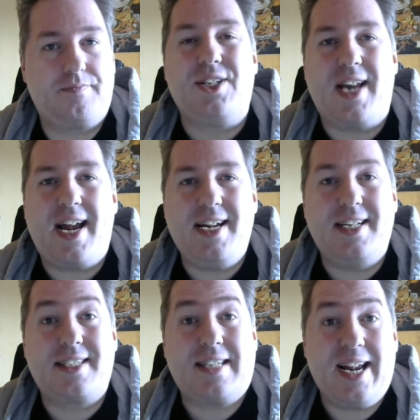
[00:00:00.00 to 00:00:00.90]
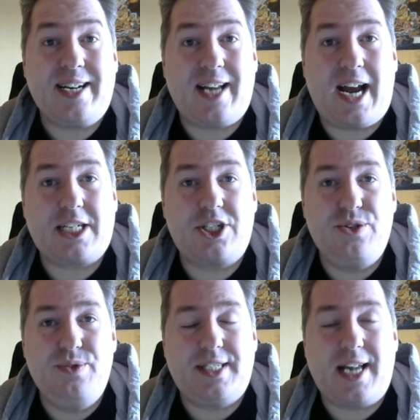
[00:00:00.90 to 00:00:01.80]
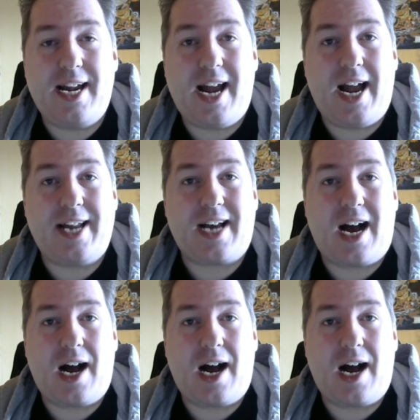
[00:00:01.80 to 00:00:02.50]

Today it's Tic Tac Tuesday and